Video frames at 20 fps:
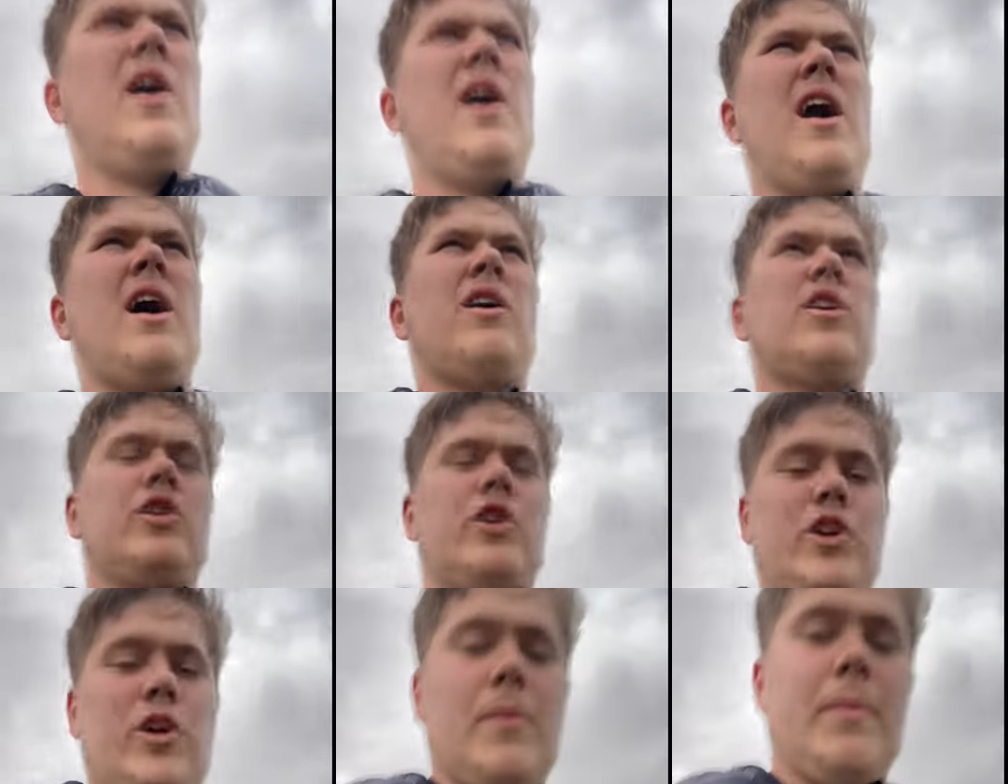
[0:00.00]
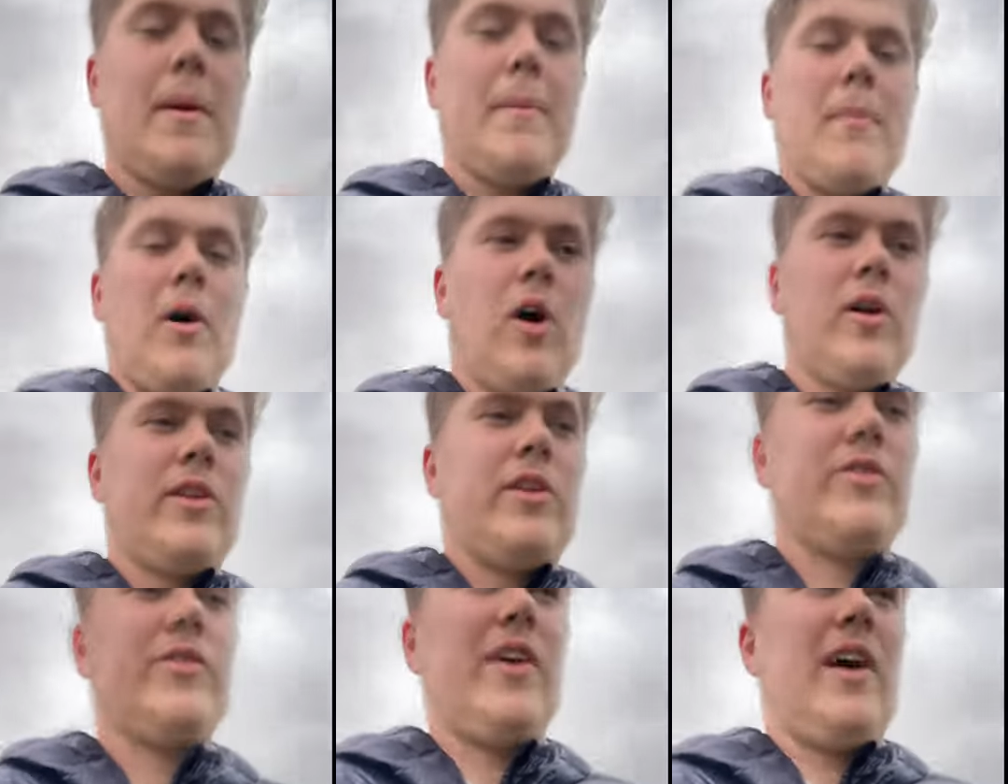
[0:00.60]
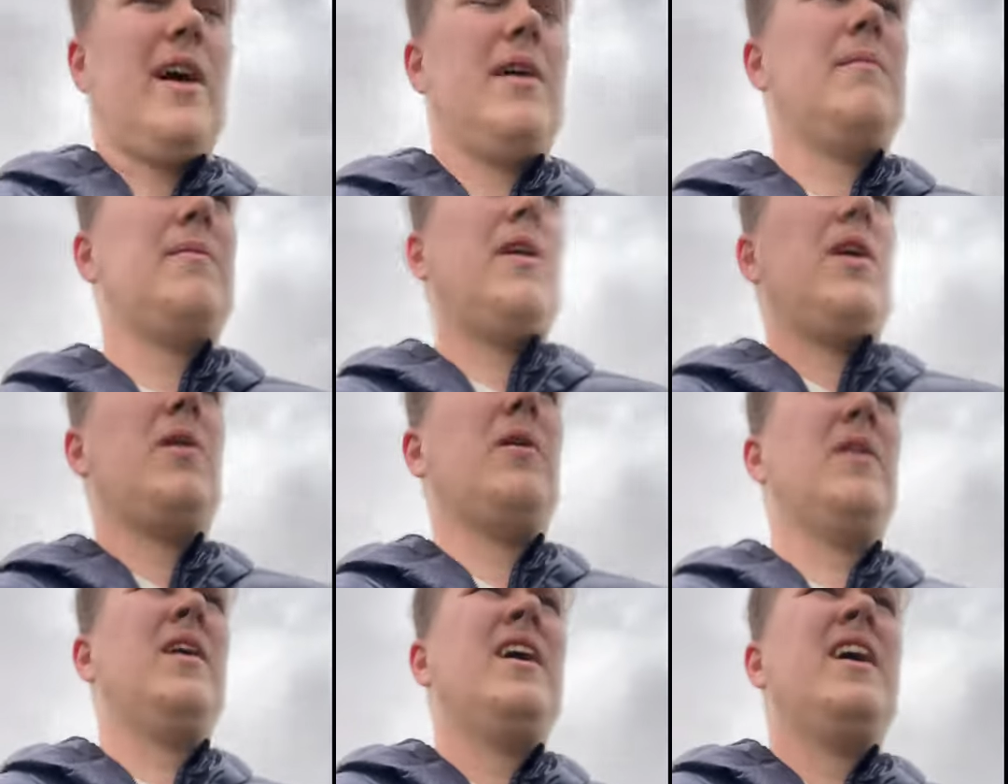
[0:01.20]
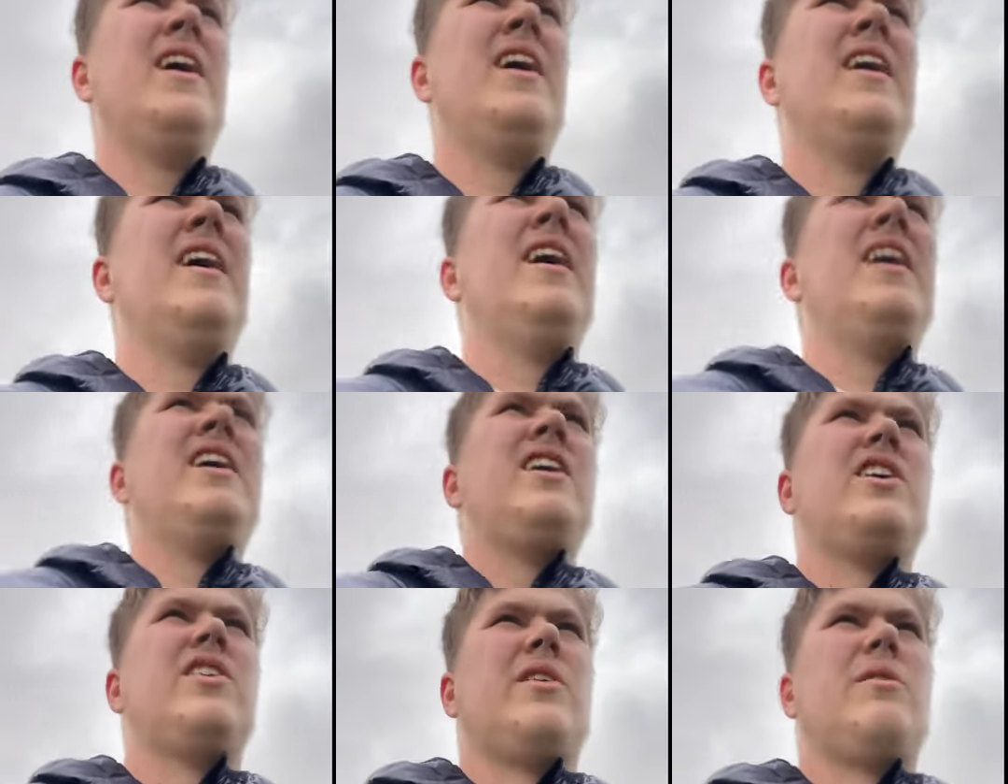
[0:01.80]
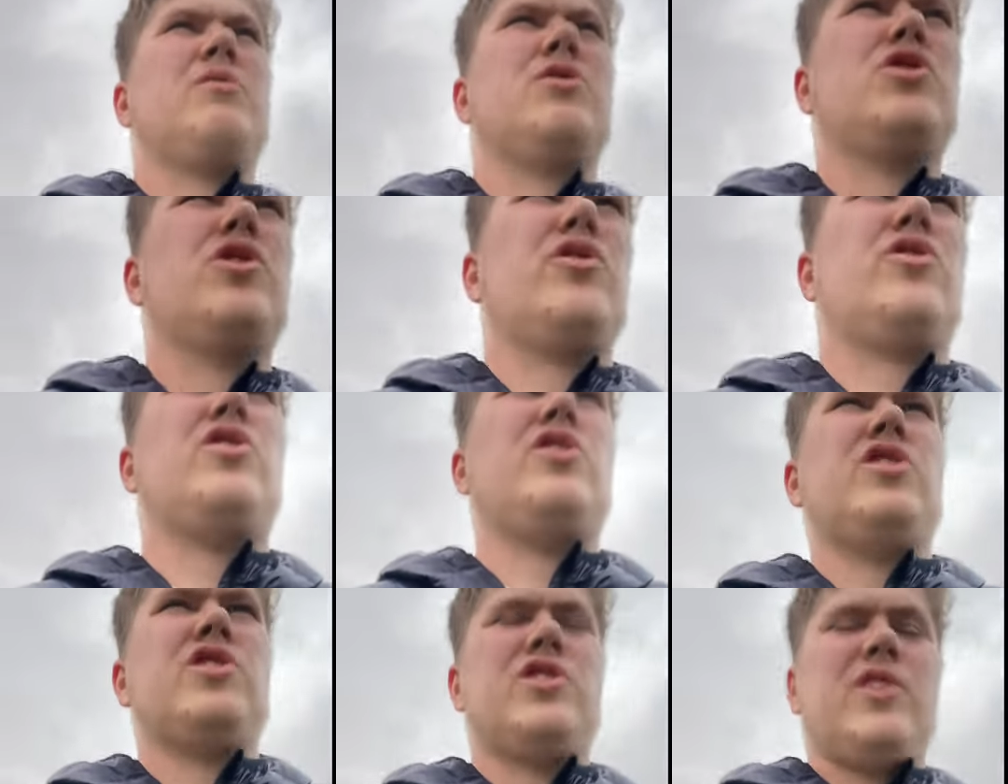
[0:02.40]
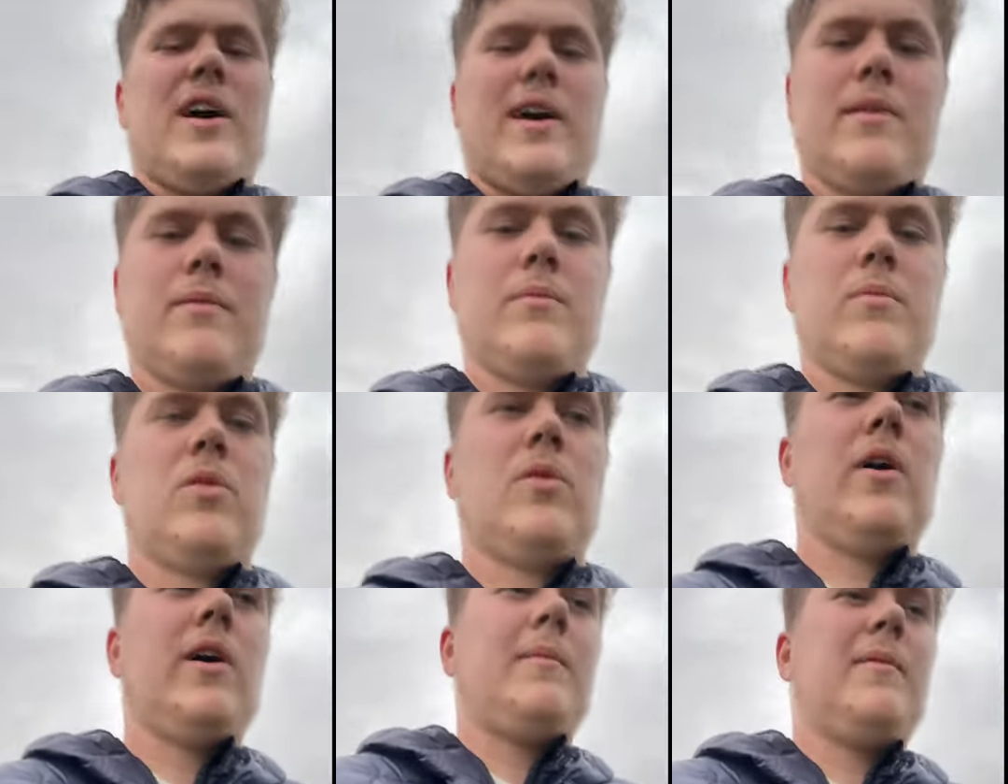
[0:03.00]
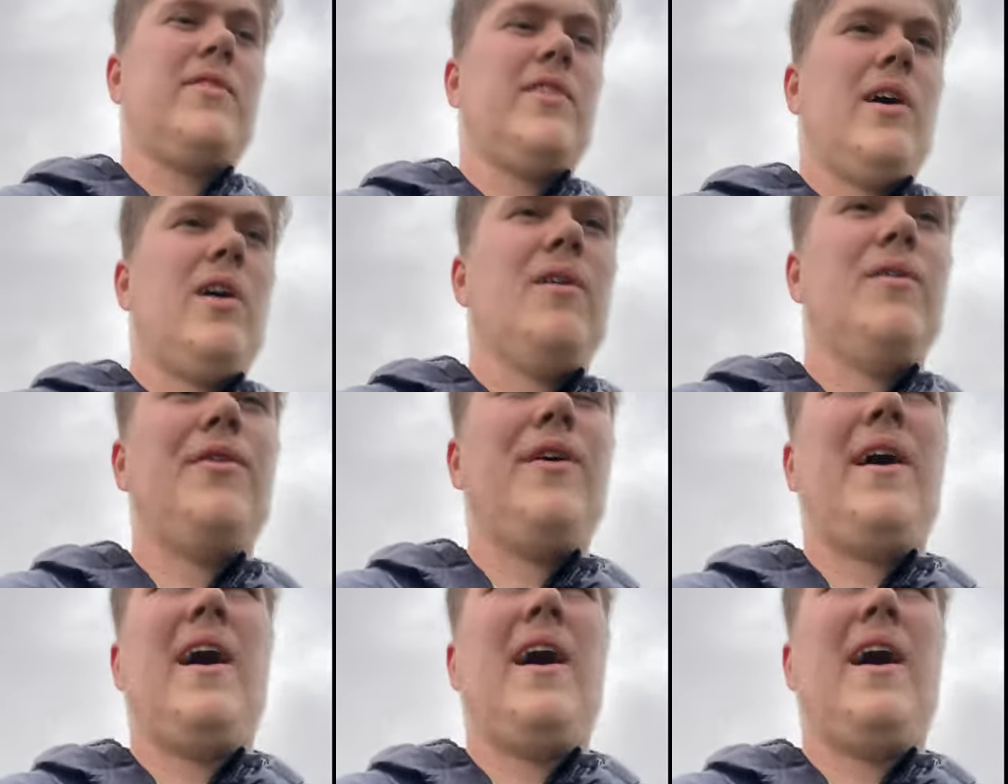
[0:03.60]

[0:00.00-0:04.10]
I'm going to do a bit more this time though, because I'm just going to try and work myself.